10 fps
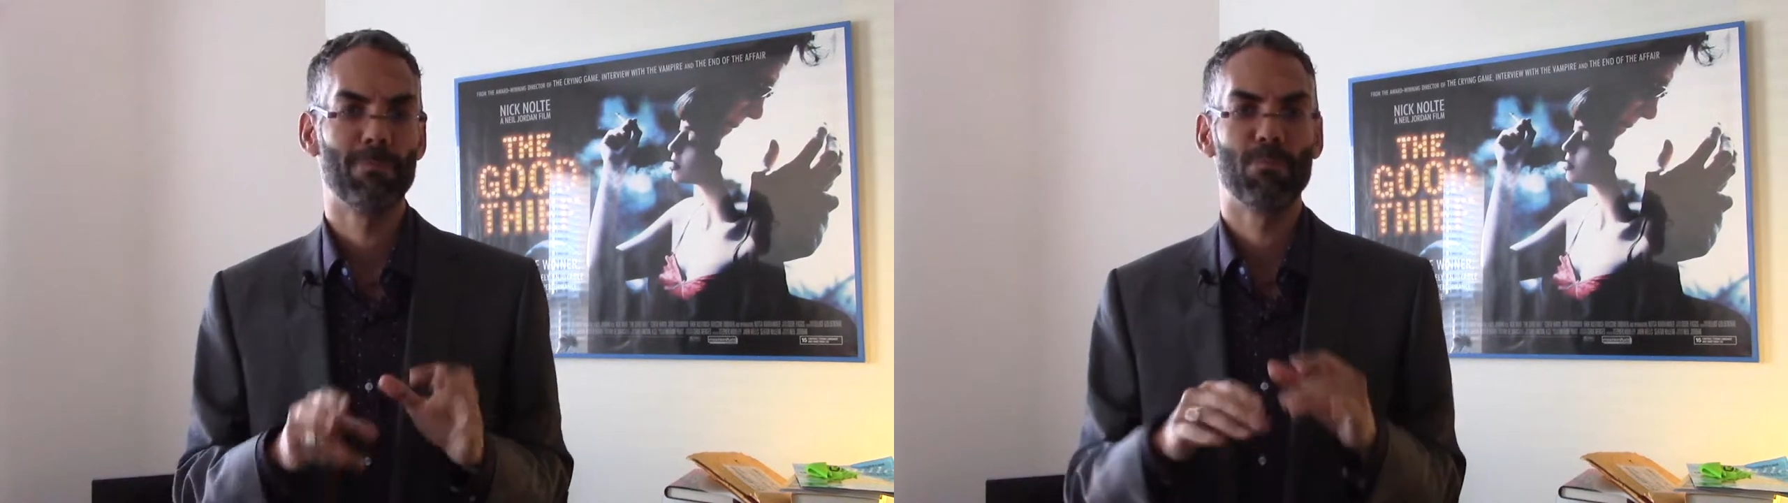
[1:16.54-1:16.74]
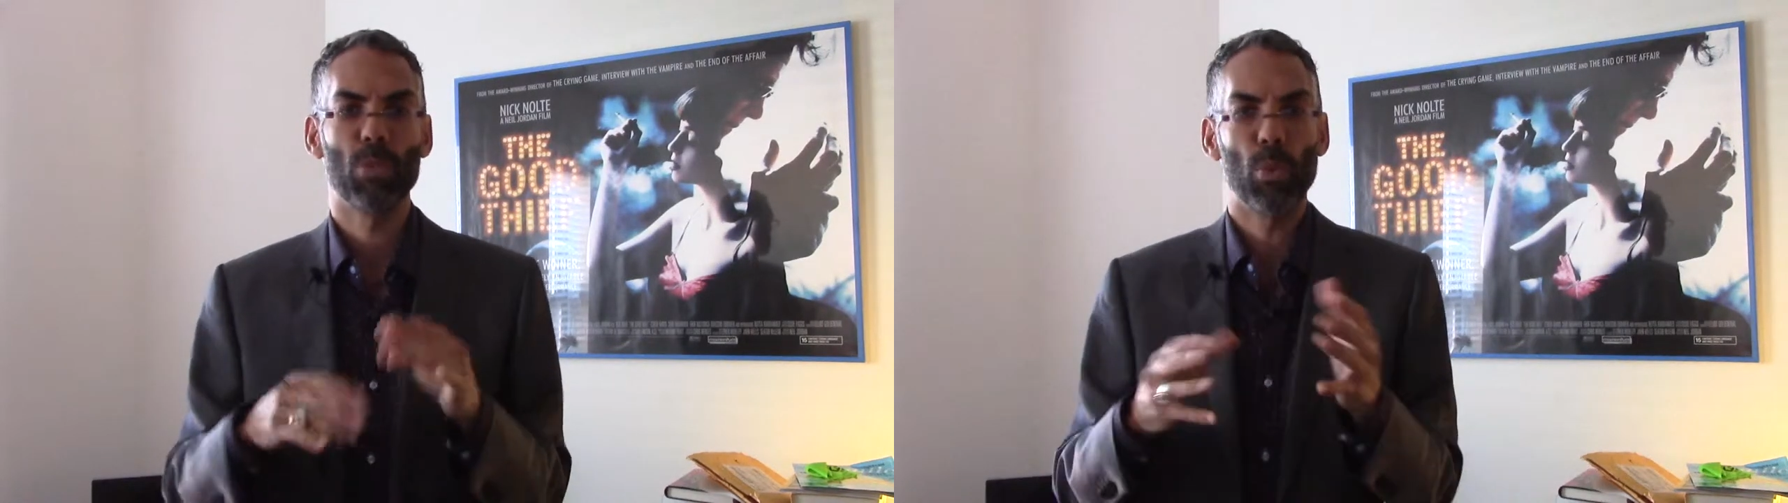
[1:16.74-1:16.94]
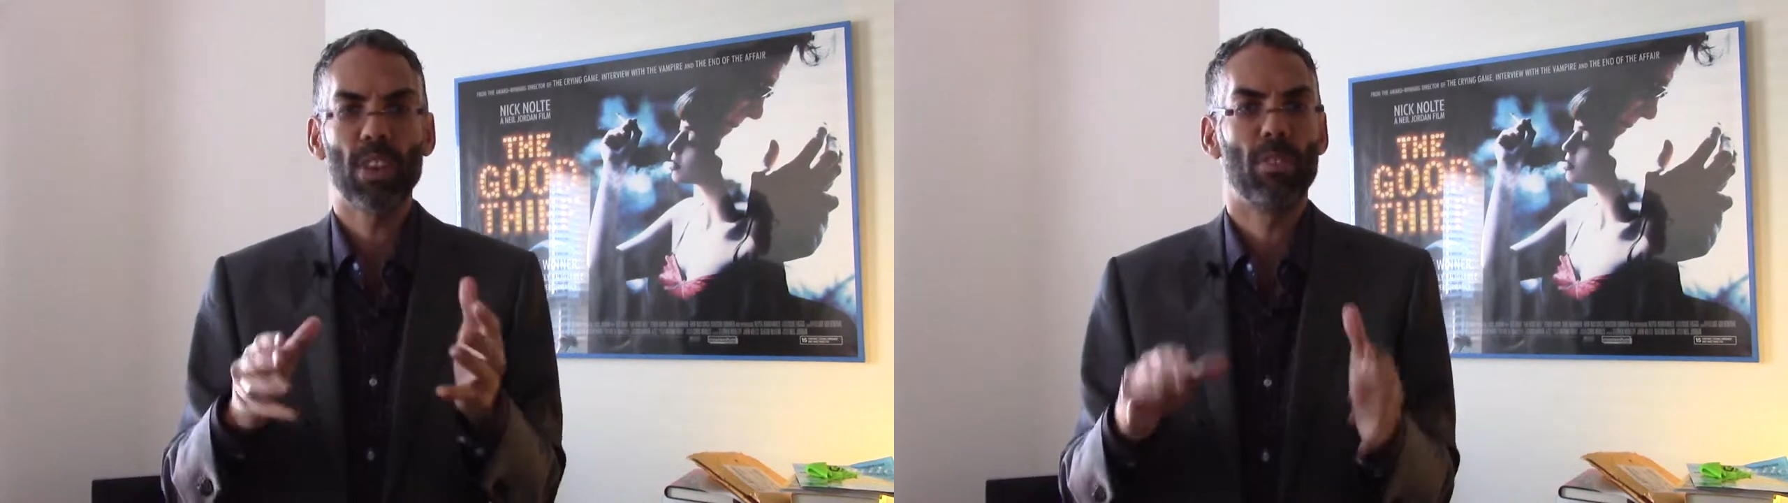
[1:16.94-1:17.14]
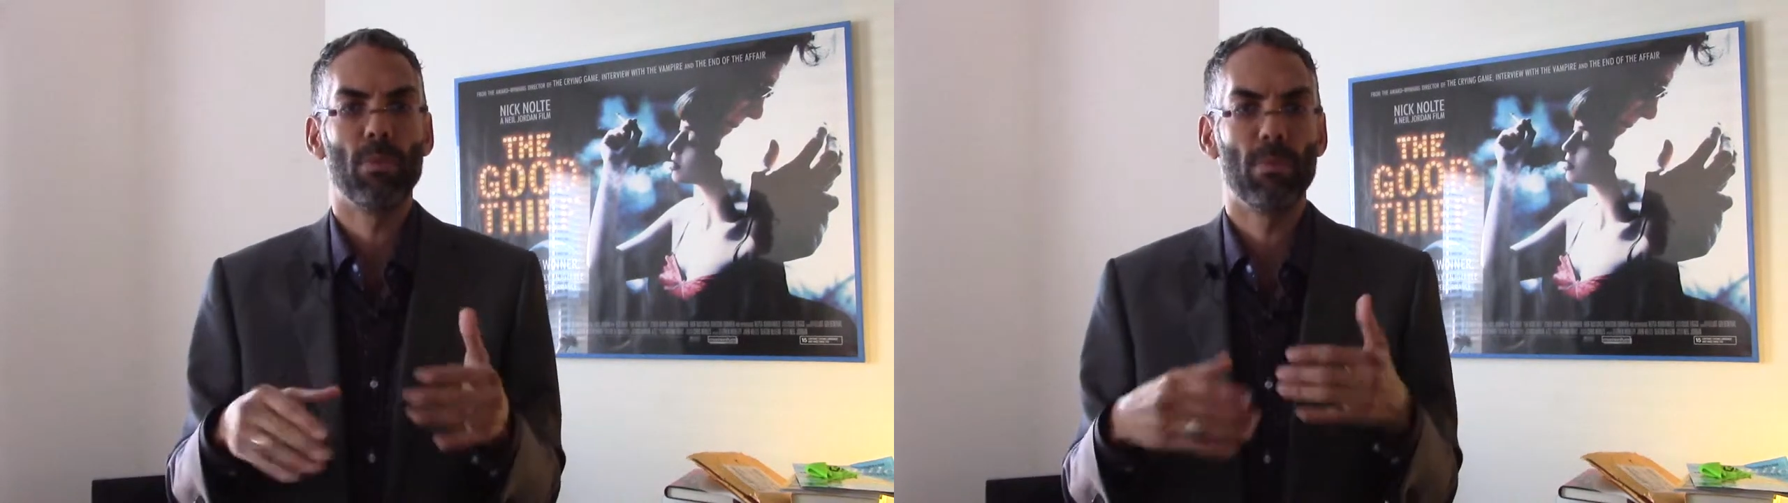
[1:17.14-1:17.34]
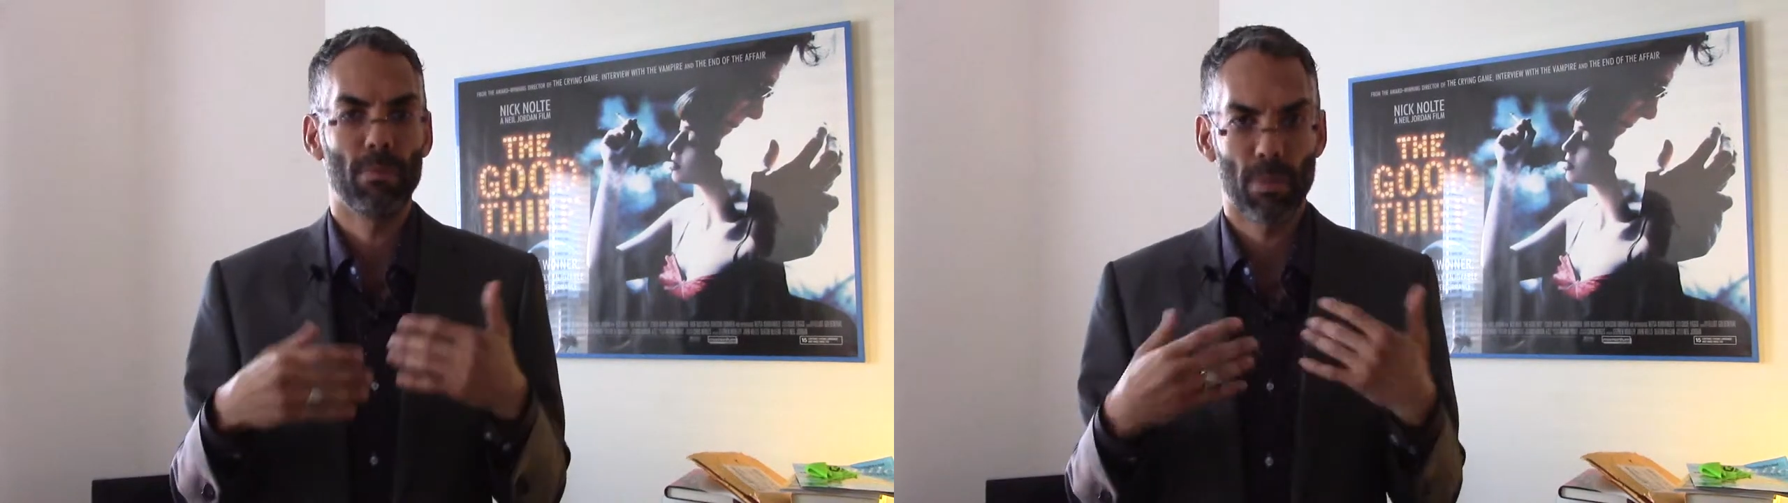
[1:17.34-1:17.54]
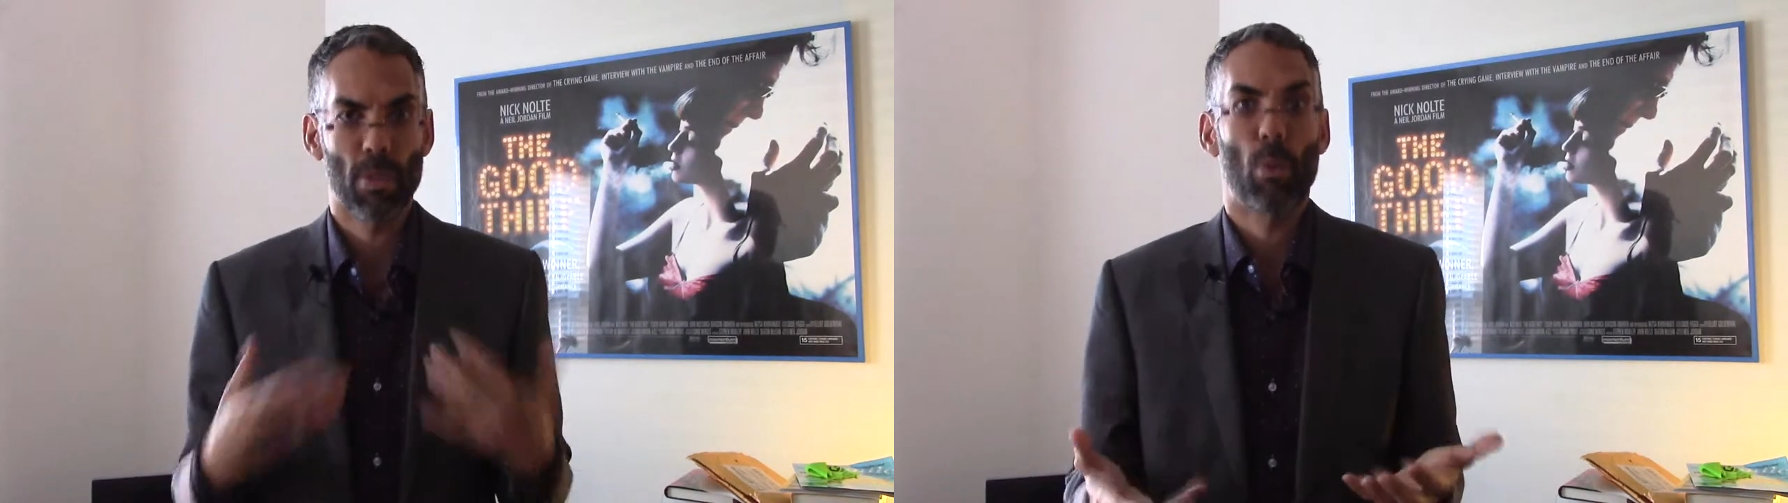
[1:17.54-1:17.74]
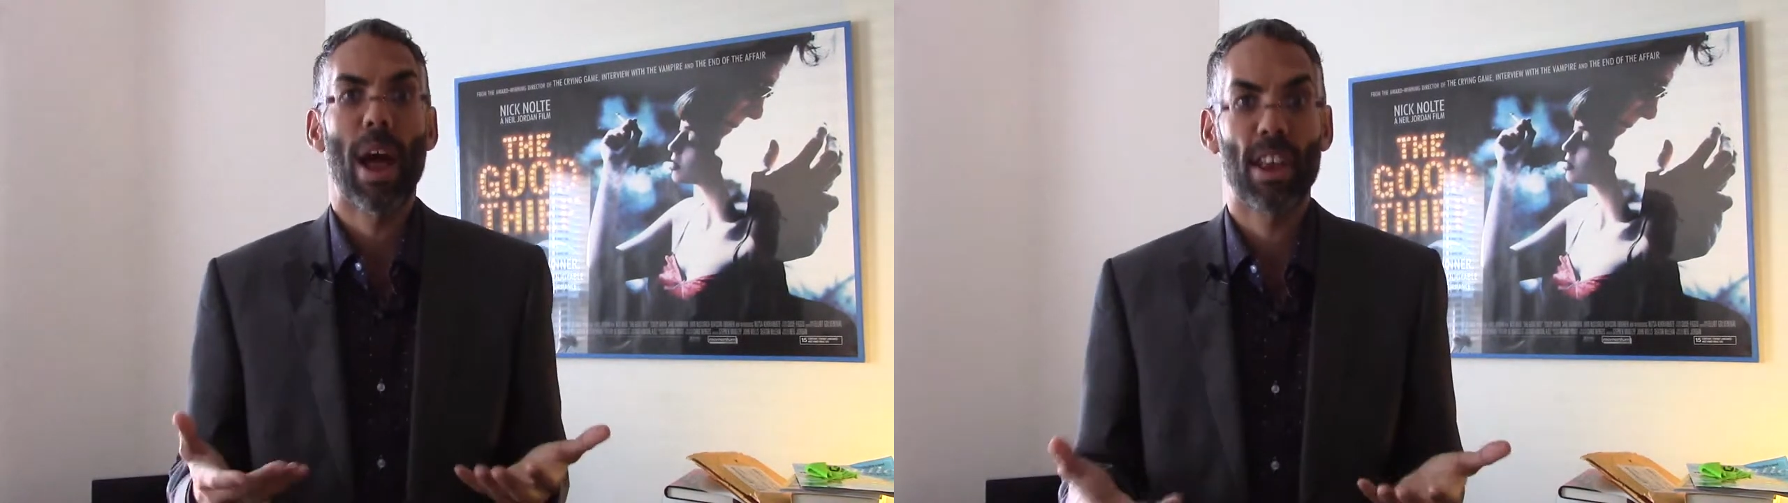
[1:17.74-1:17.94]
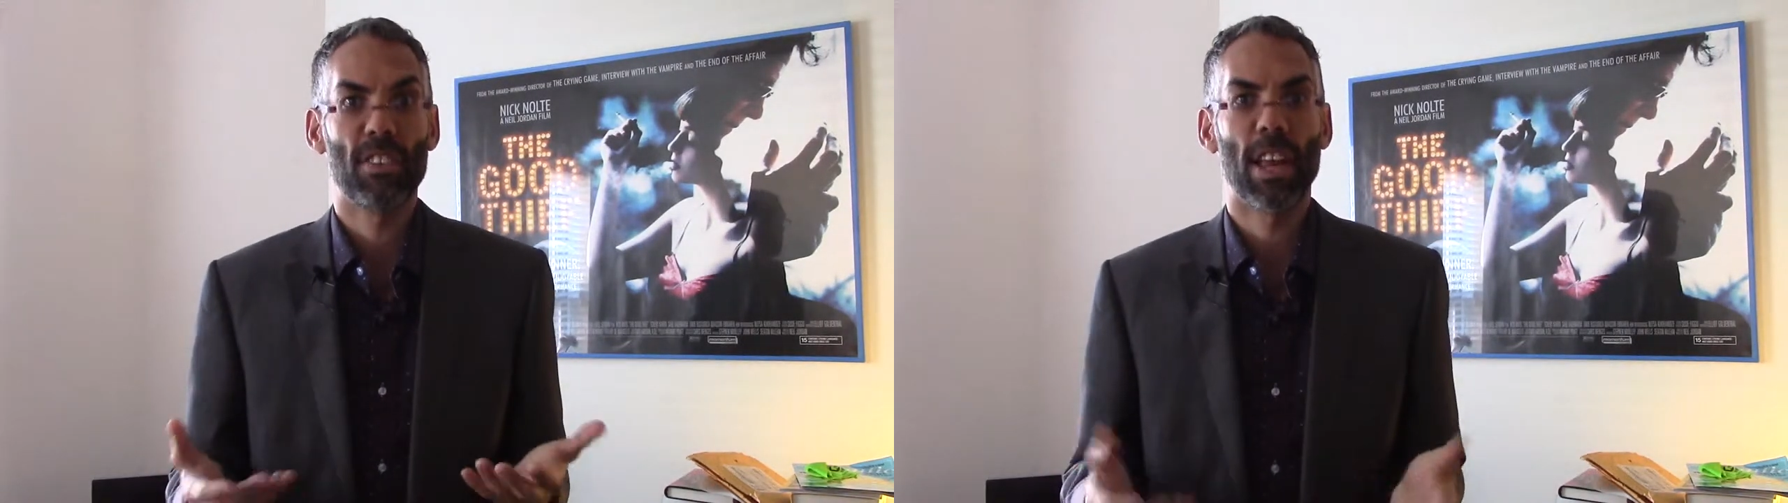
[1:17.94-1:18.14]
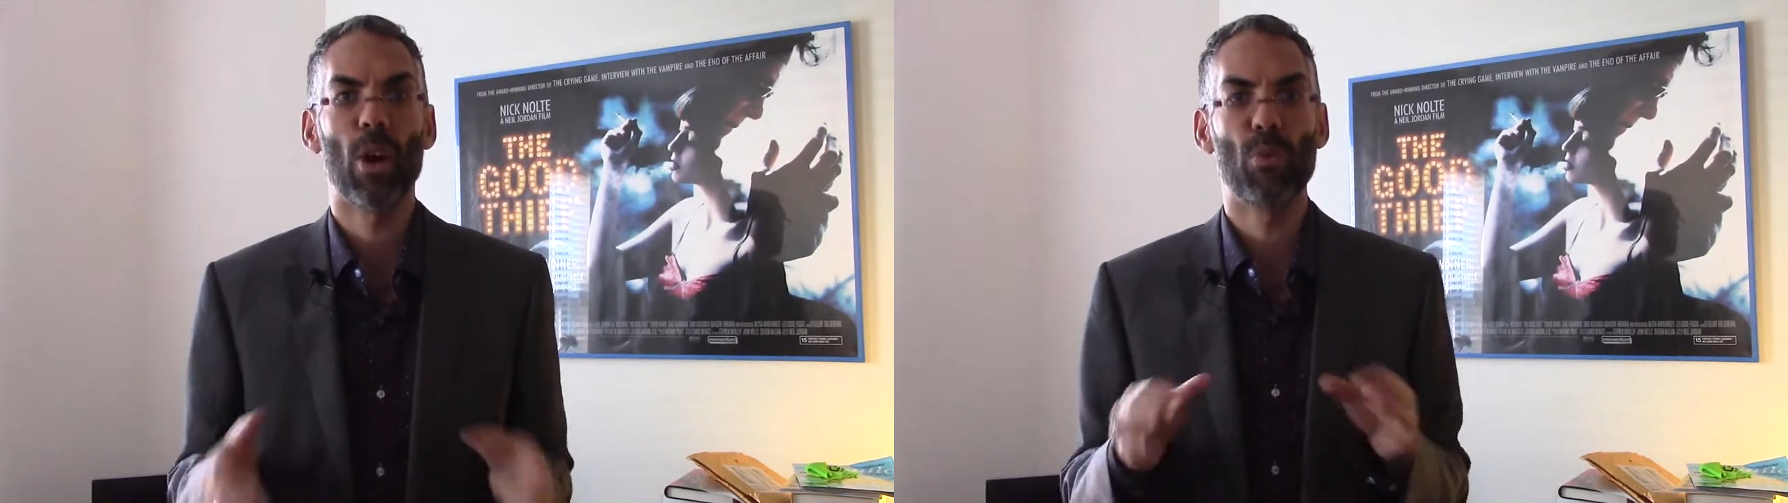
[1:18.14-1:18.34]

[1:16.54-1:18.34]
the reason, the rationale